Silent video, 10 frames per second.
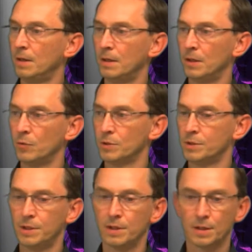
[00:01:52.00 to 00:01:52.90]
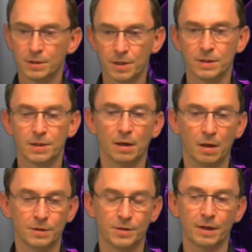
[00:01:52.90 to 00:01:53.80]
you will see this is the
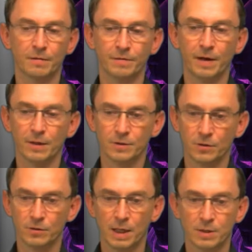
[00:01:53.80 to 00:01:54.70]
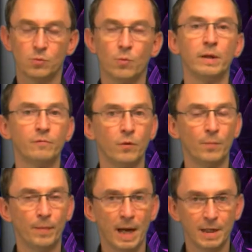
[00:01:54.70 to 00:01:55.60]
color checker file. So it has 24
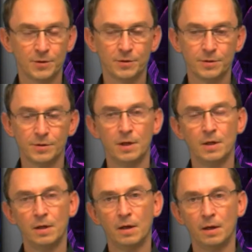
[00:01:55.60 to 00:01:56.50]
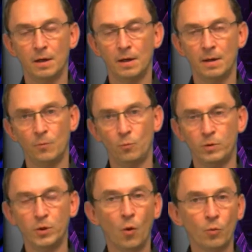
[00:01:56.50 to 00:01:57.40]
patches, um,
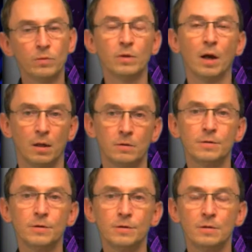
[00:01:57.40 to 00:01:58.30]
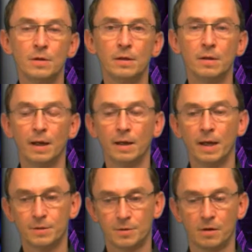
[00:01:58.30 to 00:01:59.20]
known colors, in
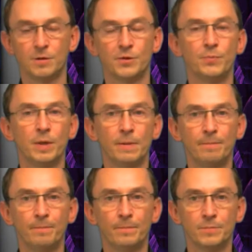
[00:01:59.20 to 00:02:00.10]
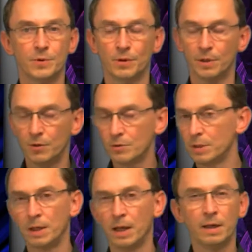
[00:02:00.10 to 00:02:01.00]
sRGB. So you can use
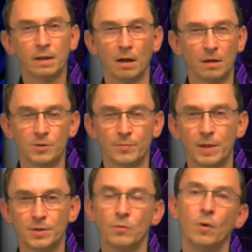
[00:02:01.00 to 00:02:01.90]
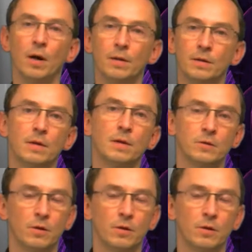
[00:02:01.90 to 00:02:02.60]
it in any color space you want, as